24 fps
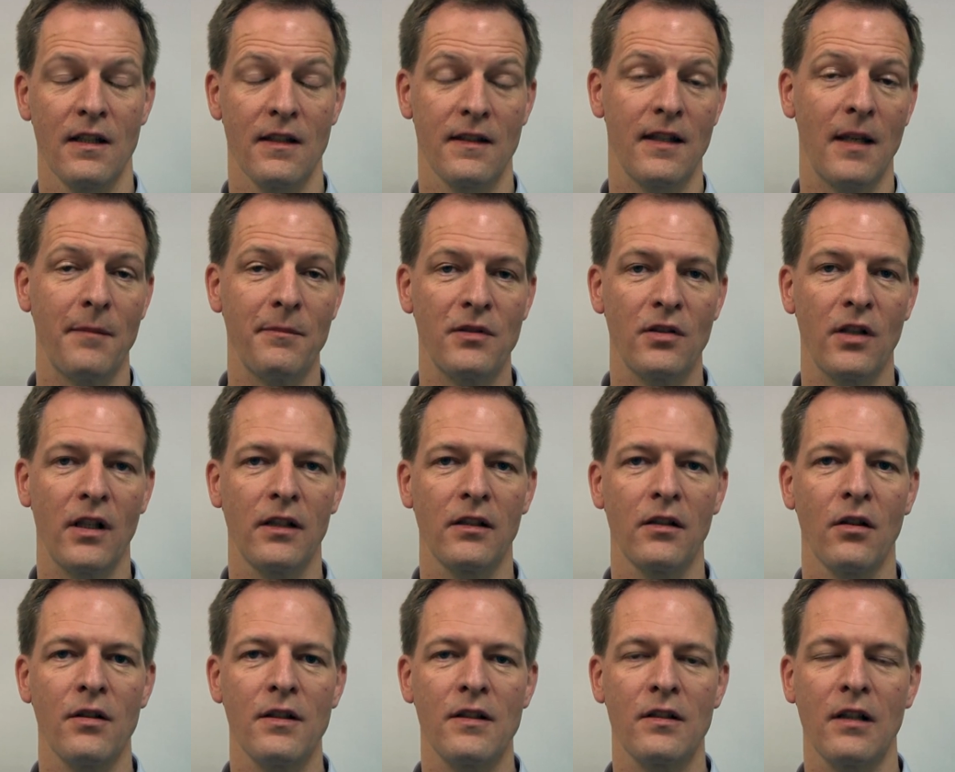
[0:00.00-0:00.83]

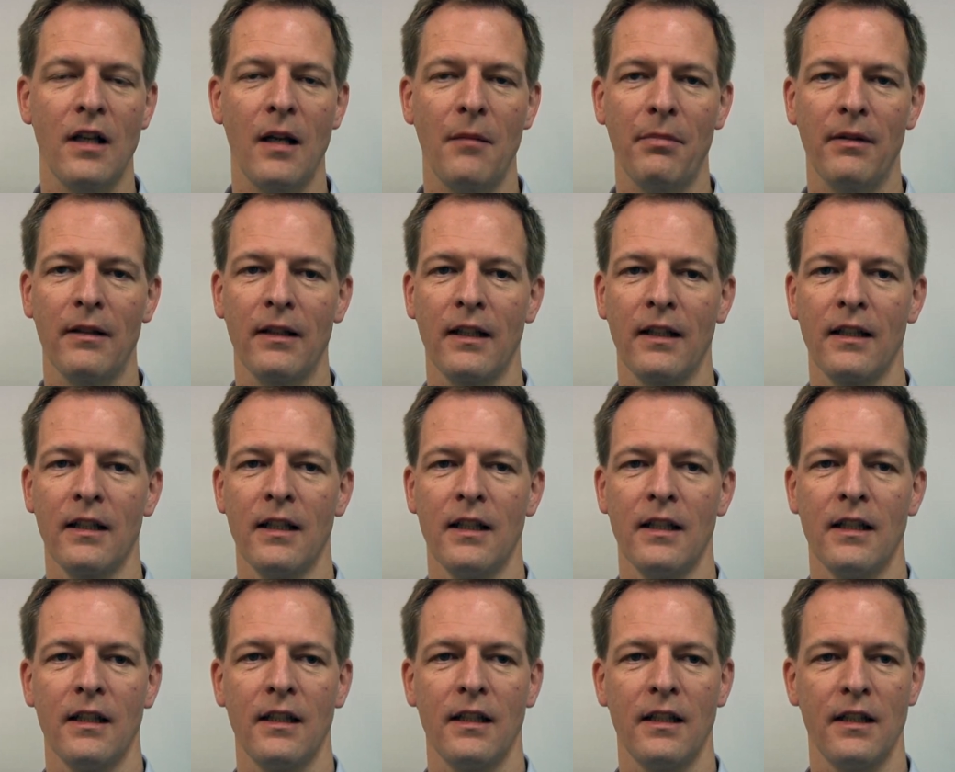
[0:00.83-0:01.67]
Substrate noise coupling
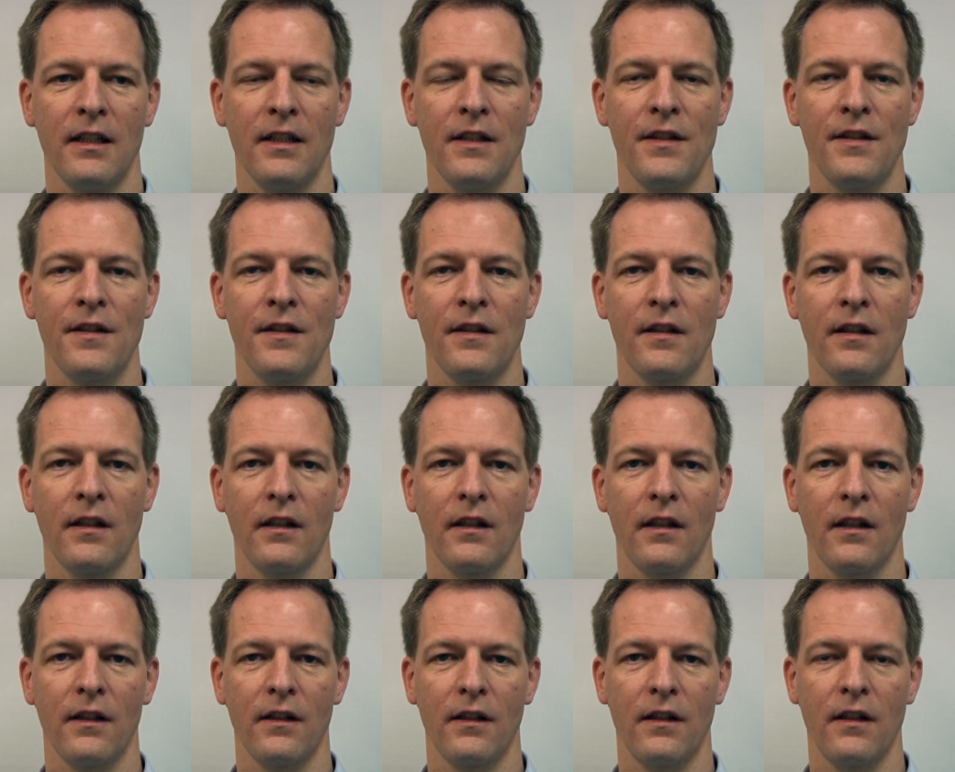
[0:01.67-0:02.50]
is
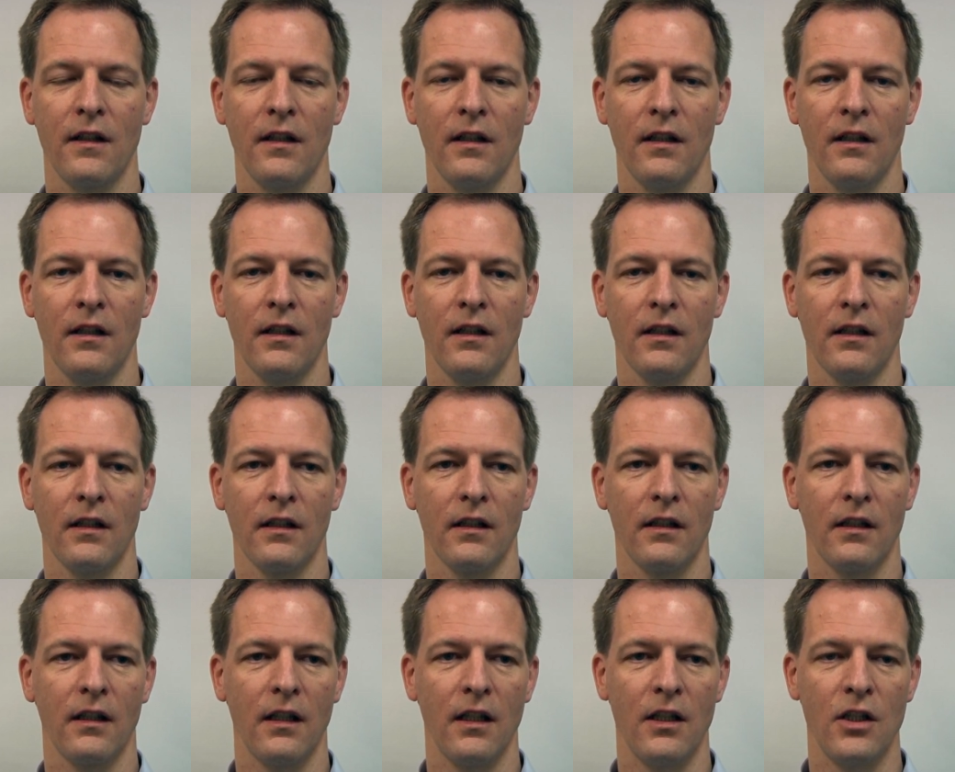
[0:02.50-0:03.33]
the
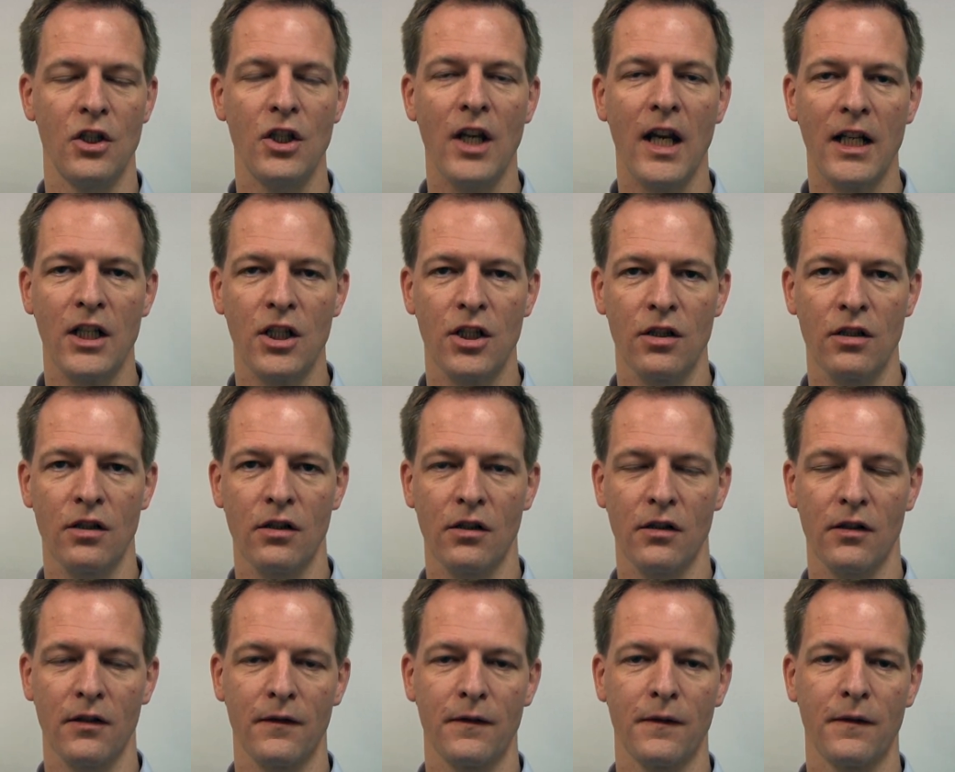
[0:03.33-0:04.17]
injection
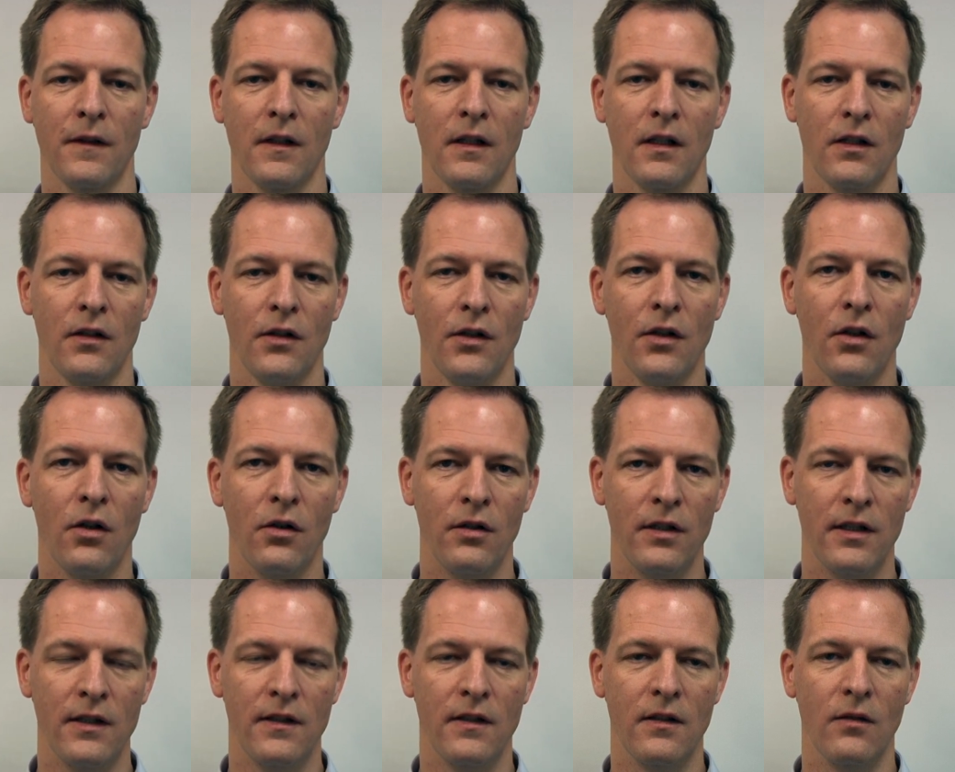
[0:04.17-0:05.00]
of
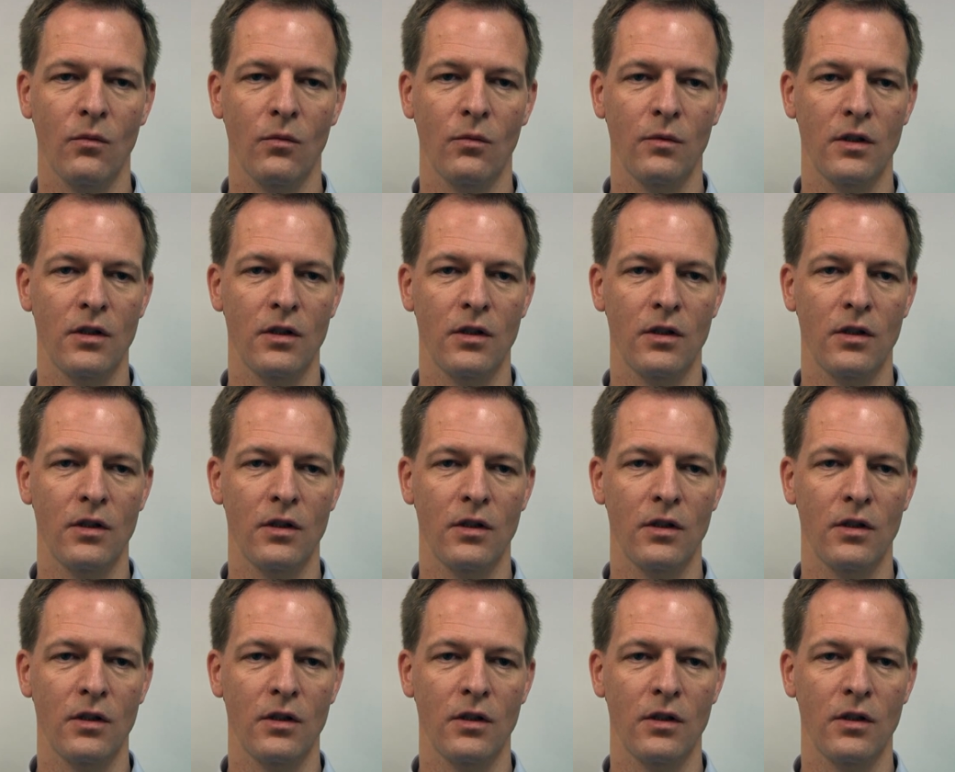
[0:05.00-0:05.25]
noise,